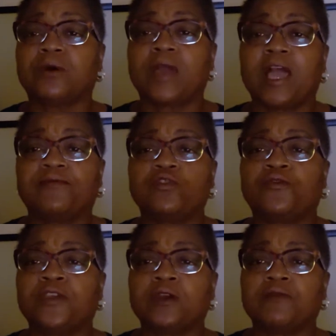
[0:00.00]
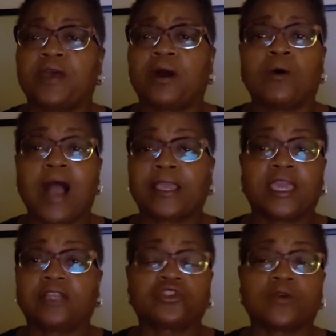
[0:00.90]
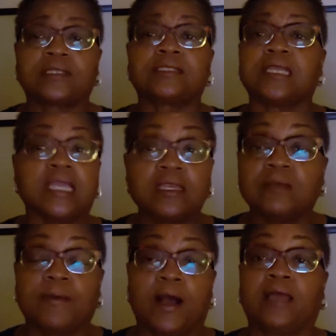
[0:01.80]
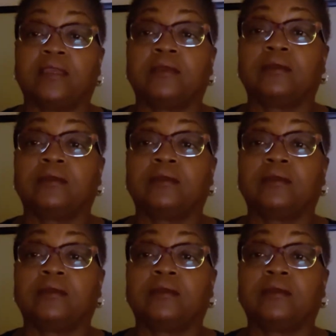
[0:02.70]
have you feel that, oh, I can't trust anybody.